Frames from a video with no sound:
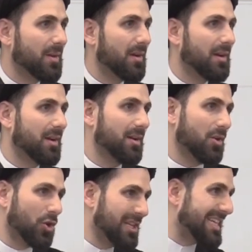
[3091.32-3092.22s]

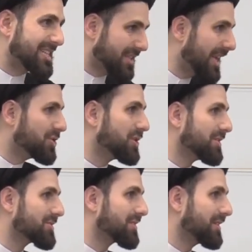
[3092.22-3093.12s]
early
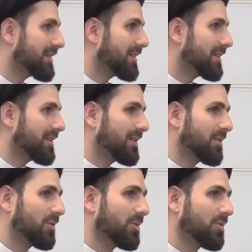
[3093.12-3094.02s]
stages,
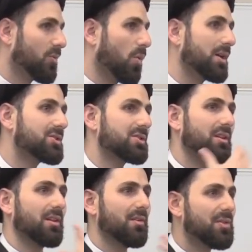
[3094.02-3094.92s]
was
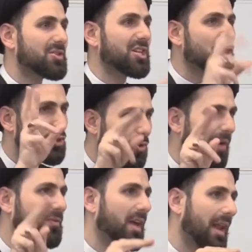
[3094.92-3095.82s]
this issue
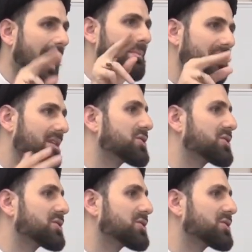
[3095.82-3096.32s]
of kalam and the